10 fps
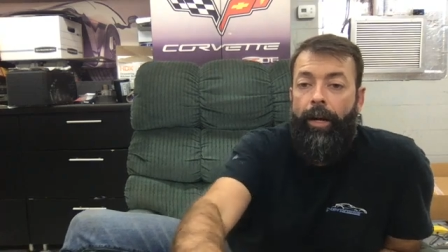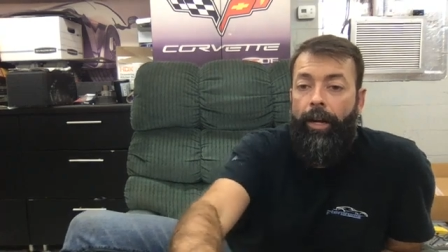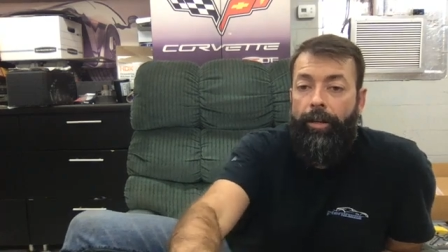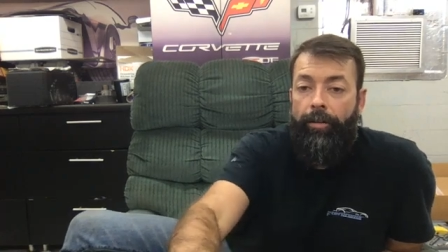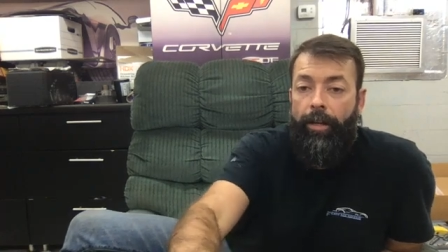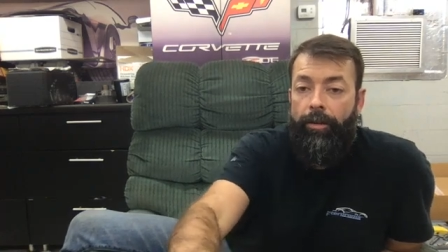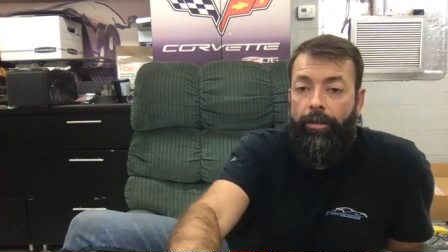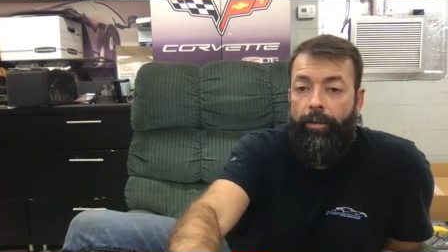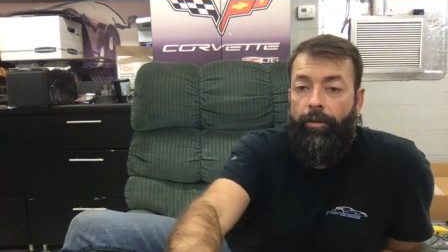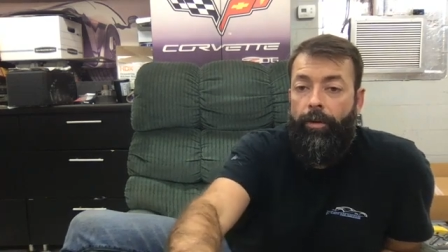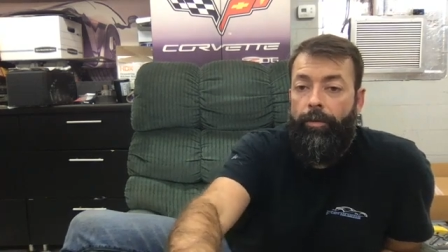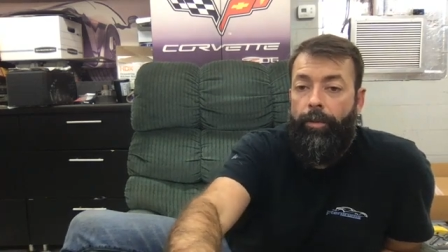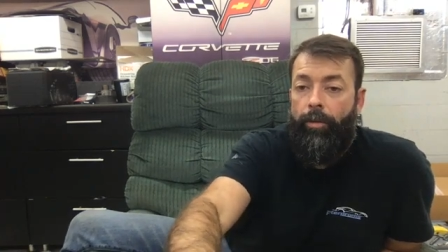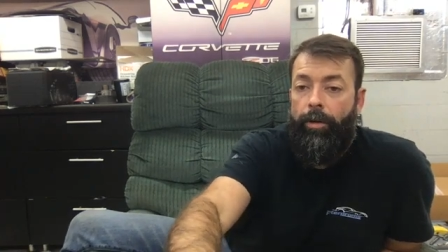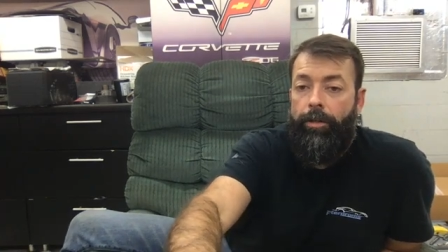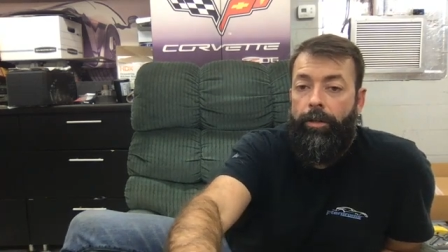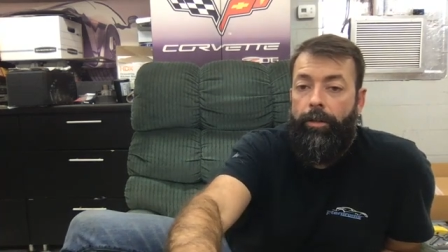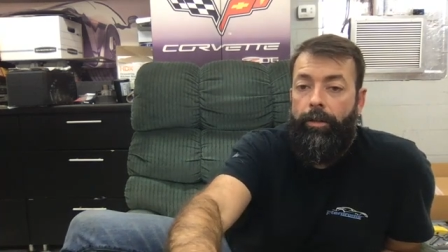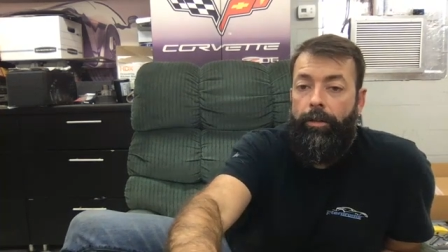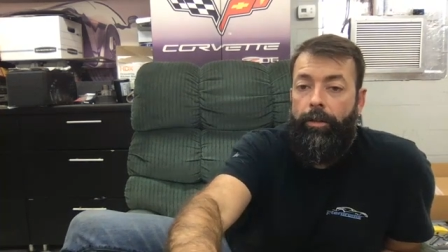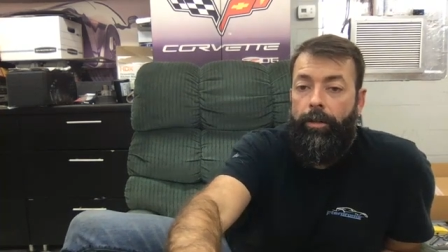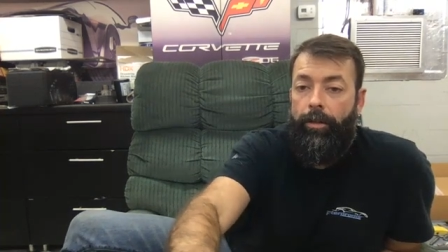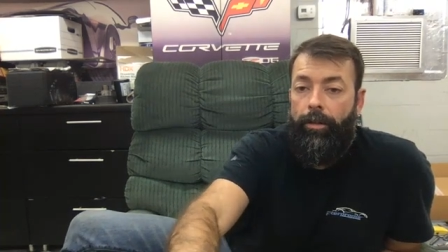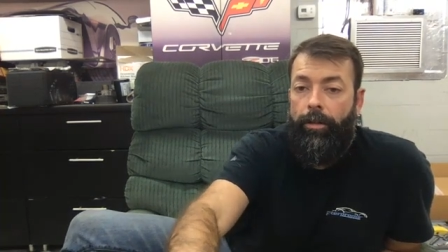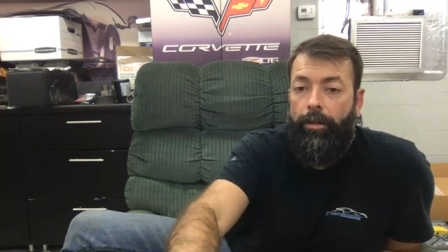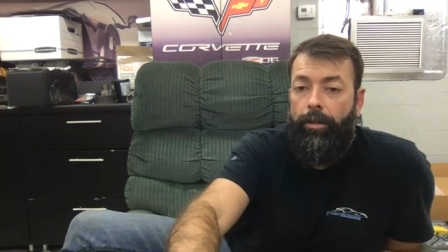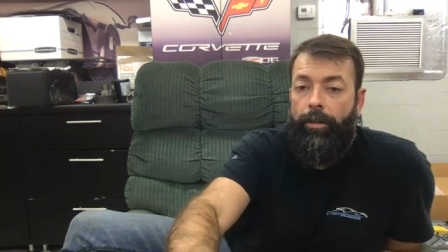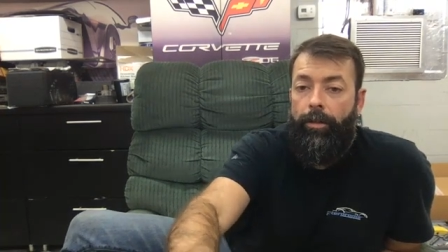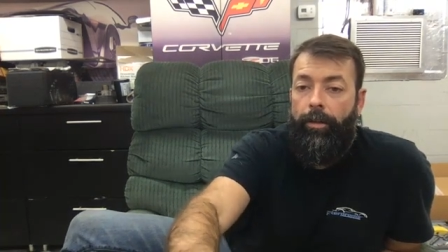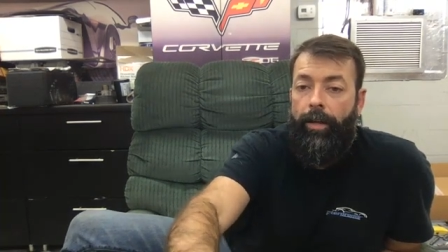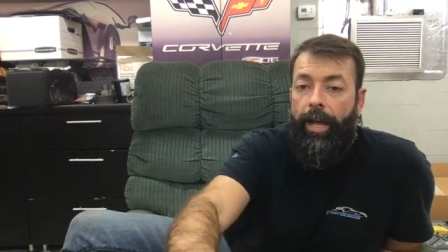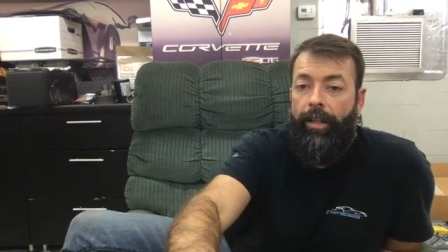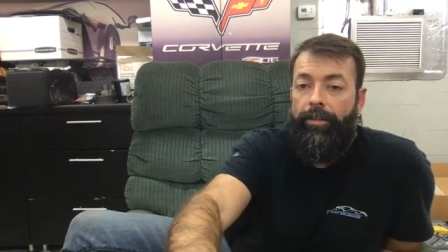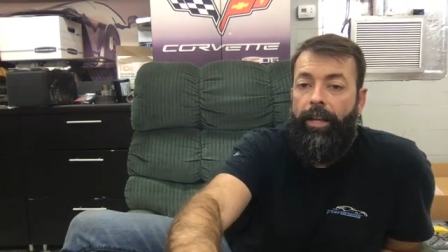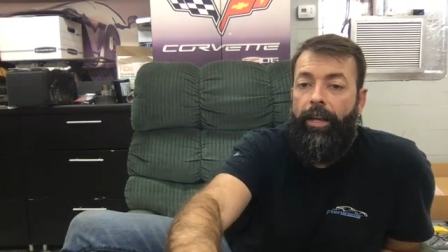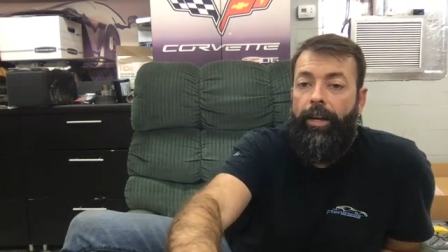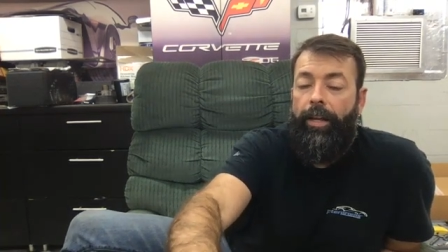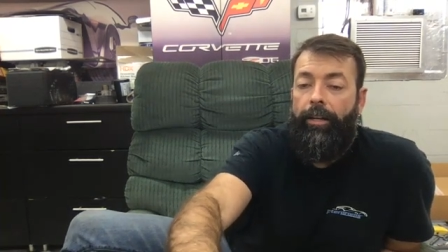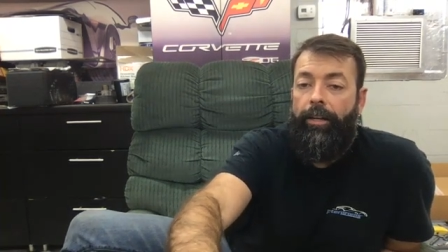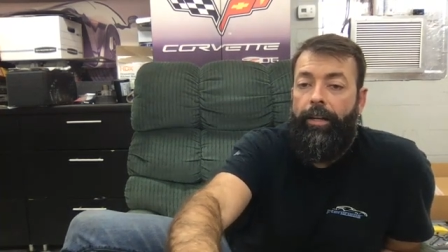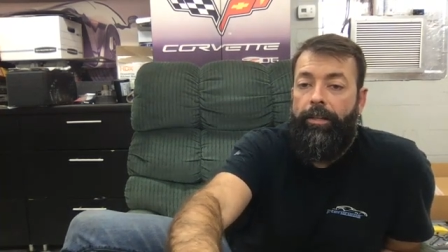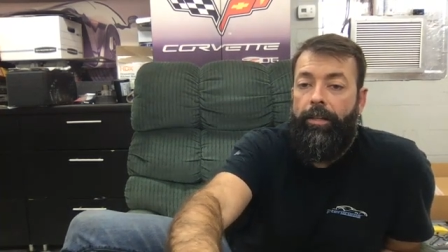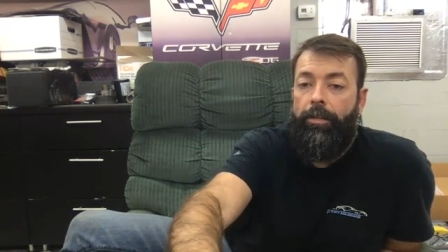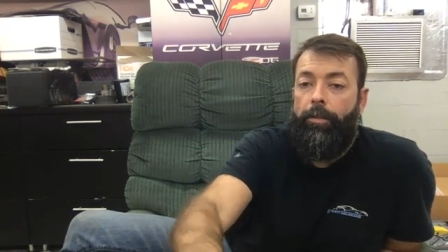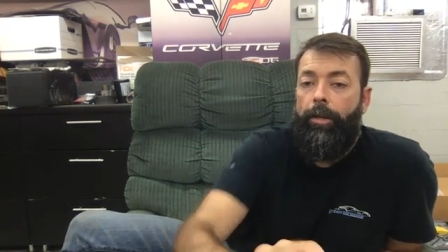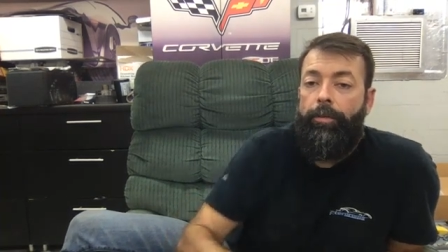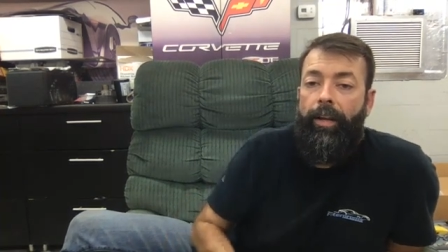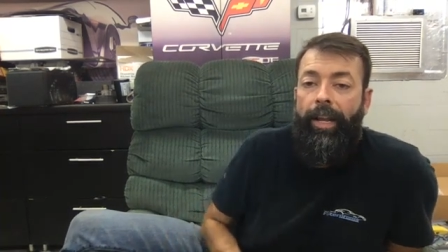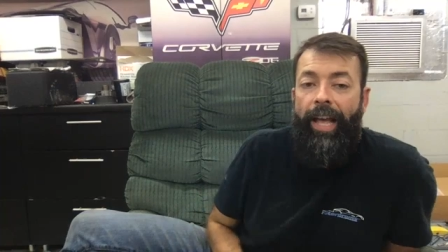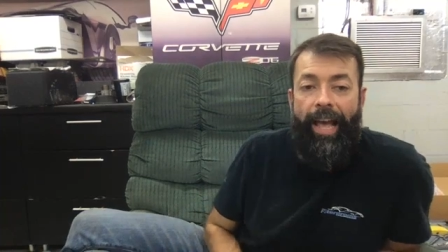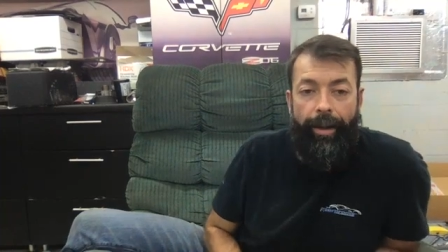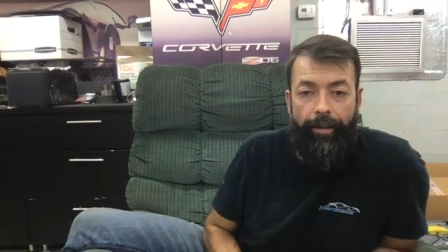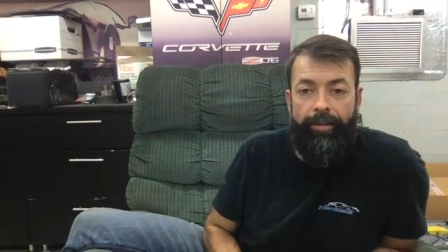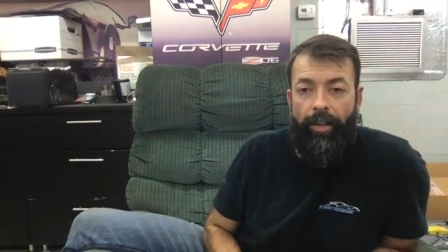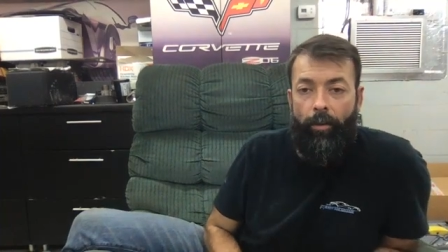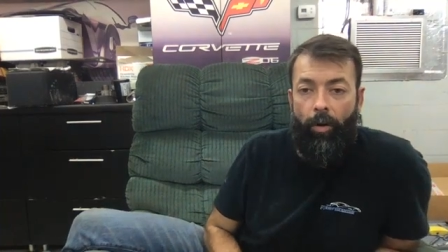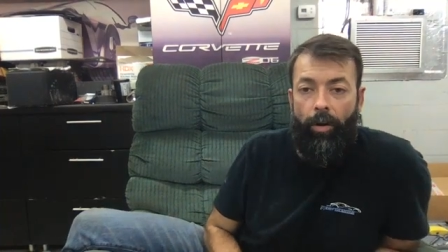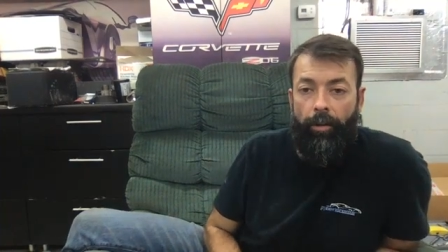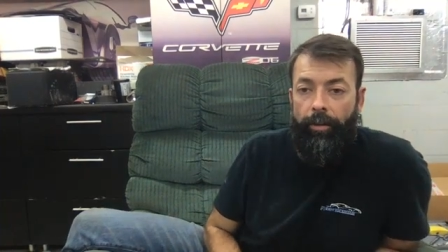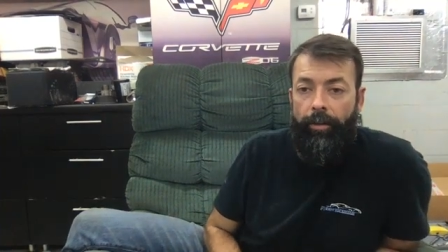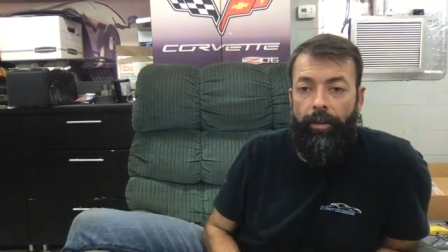All right, thank you so much for answering my question. LSA and an L96 Express fan. LSA the world.